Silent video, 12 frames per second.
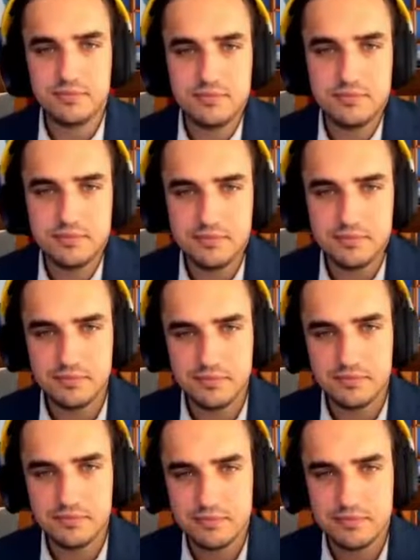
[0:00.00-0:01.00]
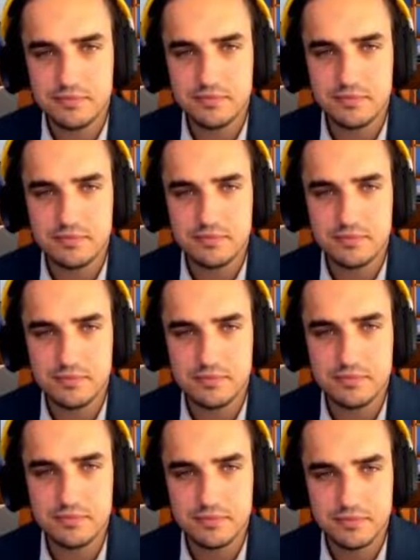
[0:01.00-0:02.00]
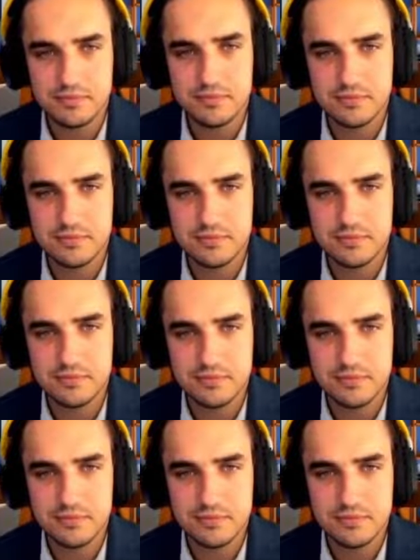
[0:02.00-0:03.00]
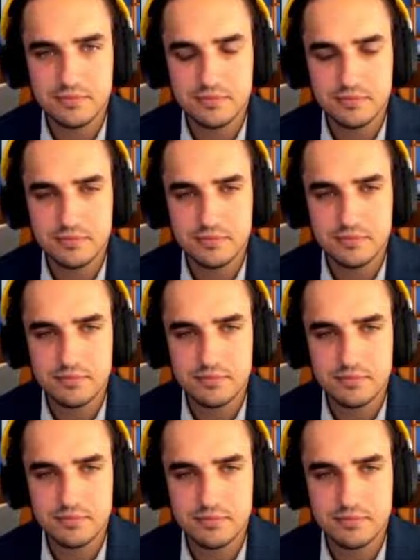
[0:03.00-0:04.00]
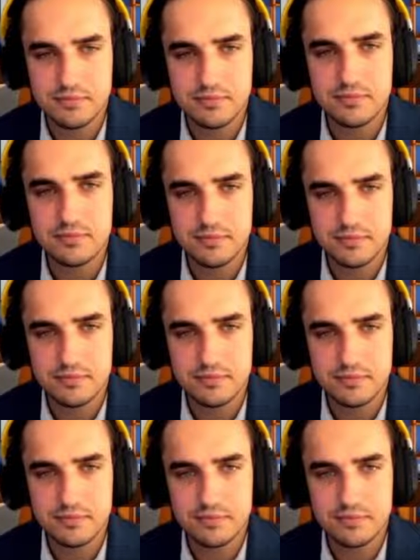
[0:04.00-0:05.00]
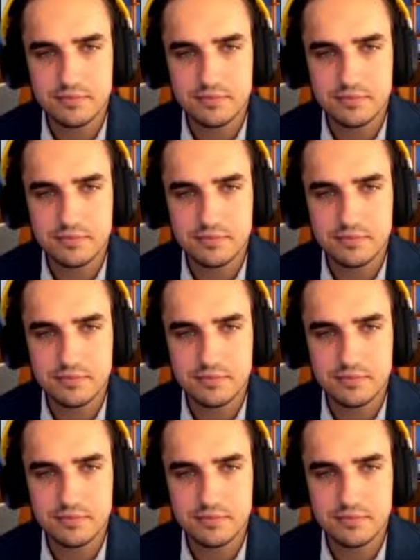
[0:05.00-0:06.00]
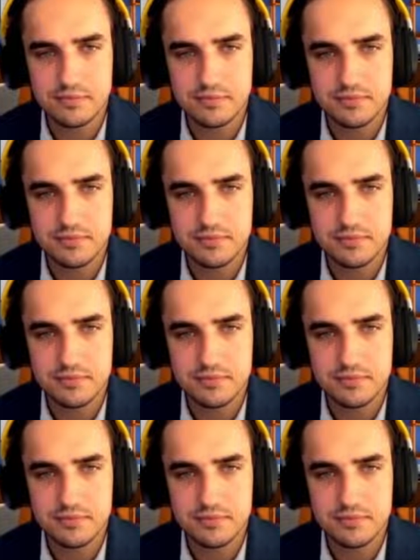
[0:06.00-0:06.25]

(silent)